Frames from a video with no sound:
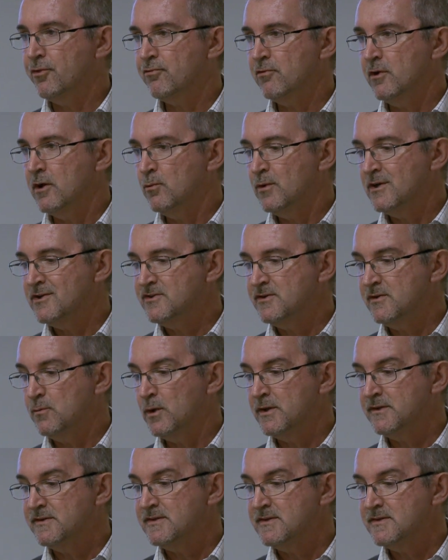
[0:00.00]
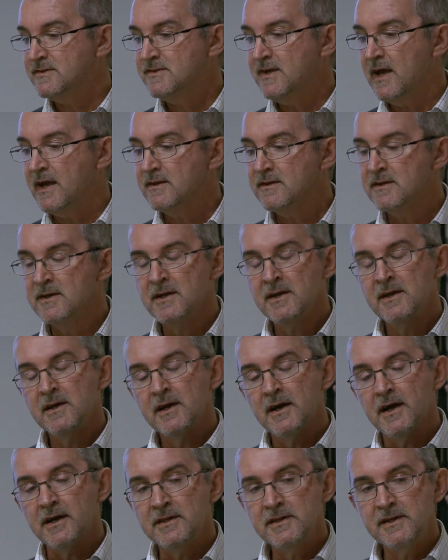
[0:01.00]
through it once it's set.
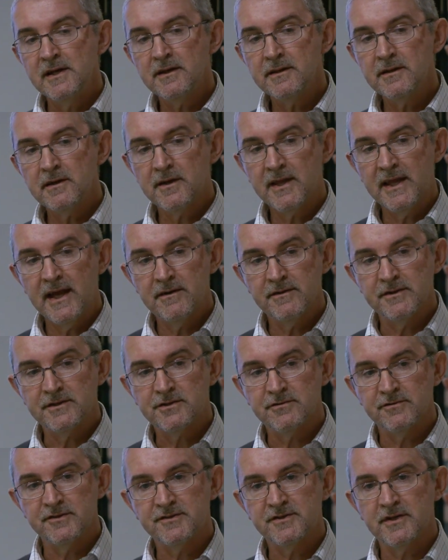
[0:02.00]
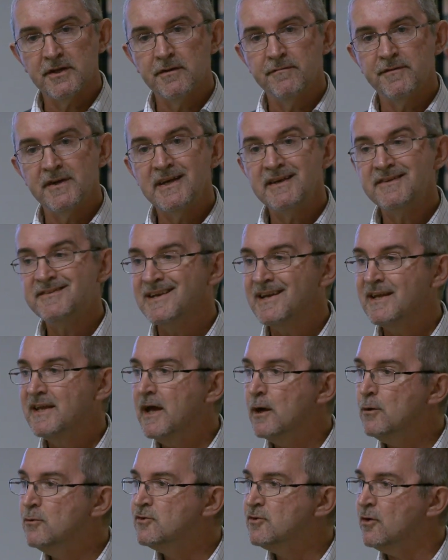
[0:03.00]
And the other characteristic of it is it
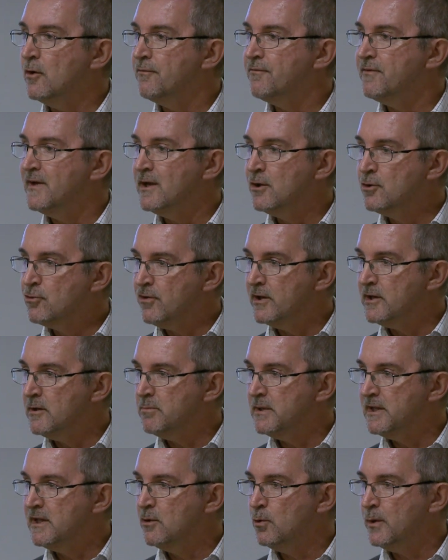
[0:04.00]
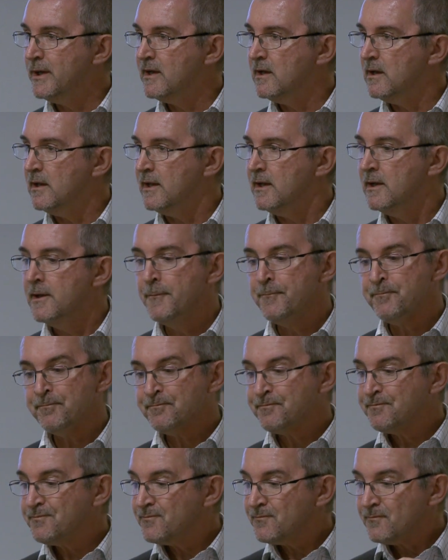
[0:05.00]
goes off incredibly quickly.
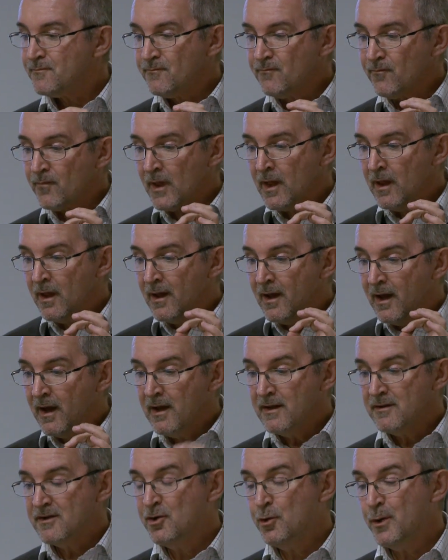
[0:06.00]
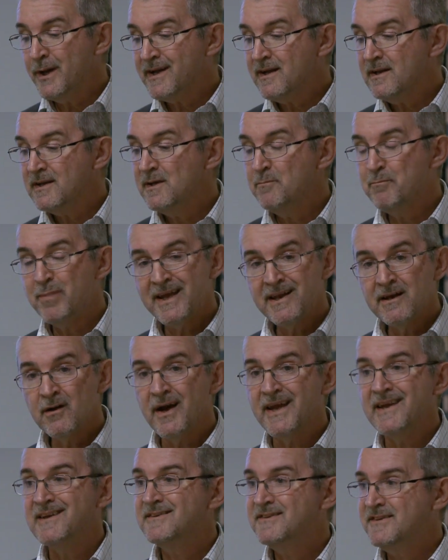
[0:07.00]
Quickly being
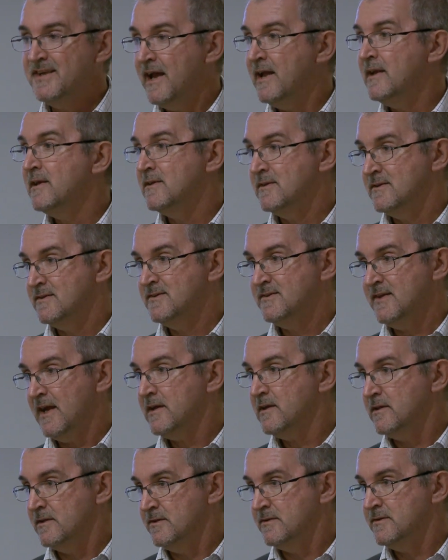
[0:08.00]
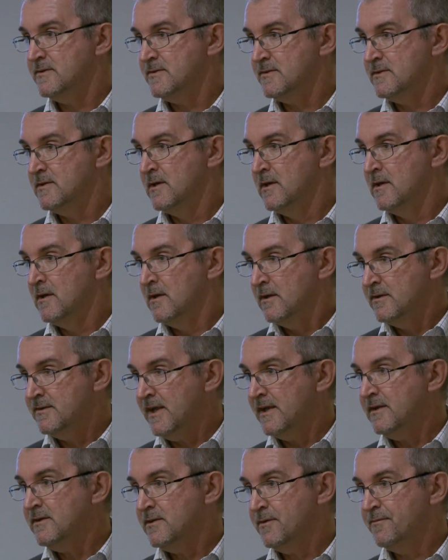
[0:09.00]
like 10 seconds,
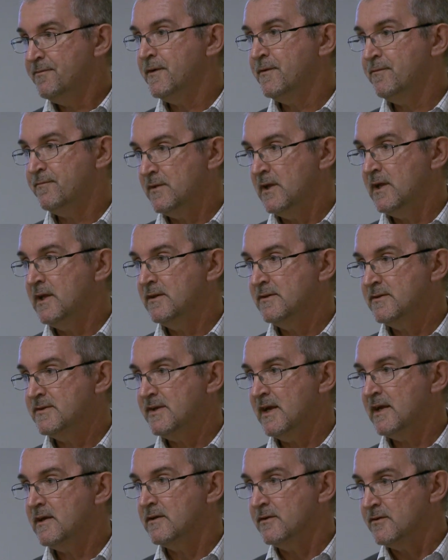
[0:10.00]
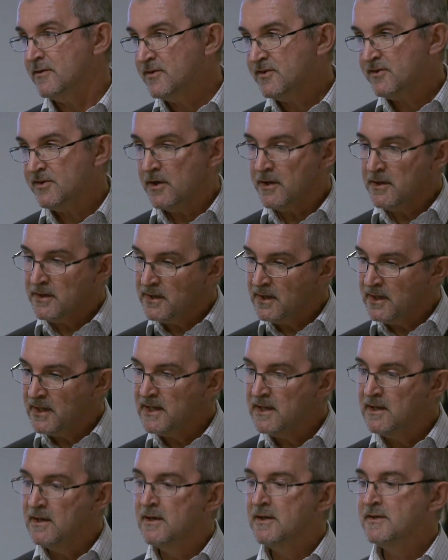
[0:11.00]
10 to 15 seconds,
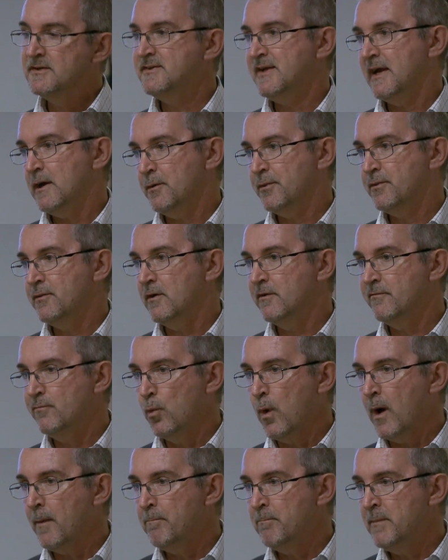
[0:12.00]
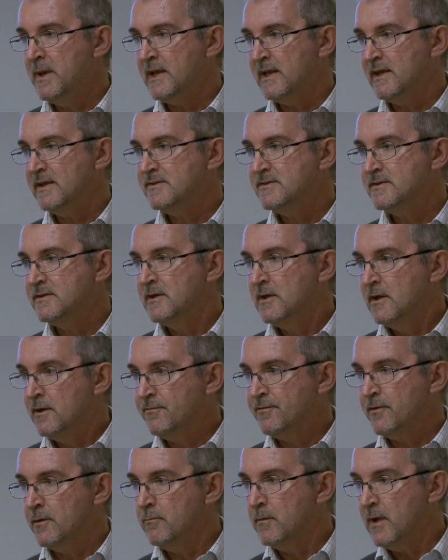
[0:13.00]
certainly south of 1 minute
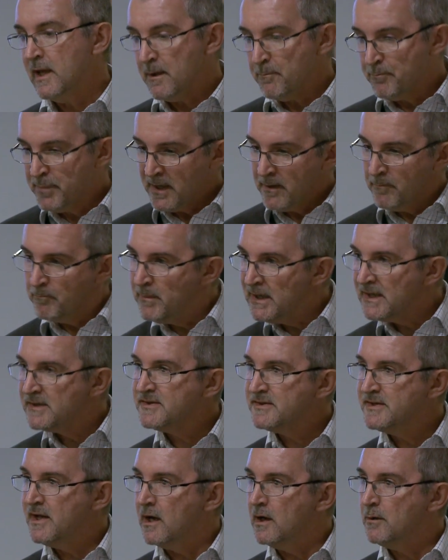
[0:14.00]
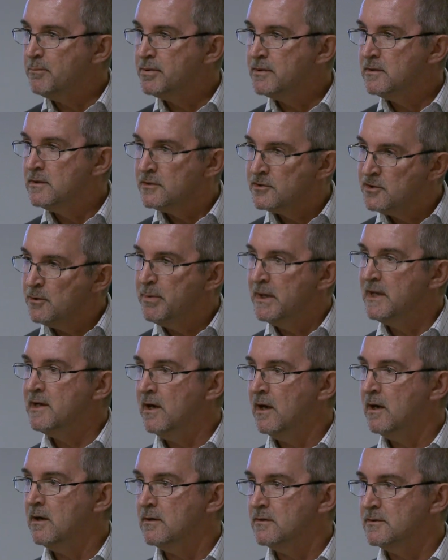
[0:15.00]
from it being mixed up to being
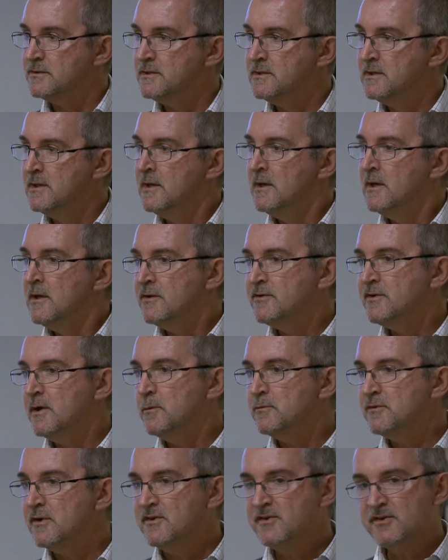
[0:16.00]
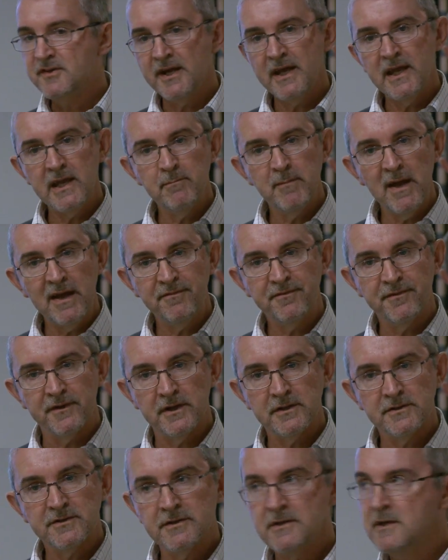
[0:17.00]
hard. So it was a team
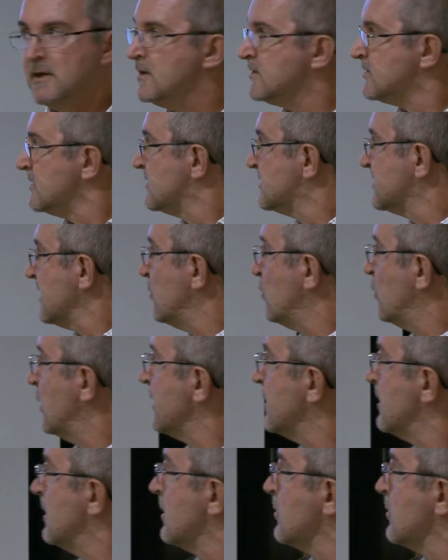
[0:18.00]
effort. So someone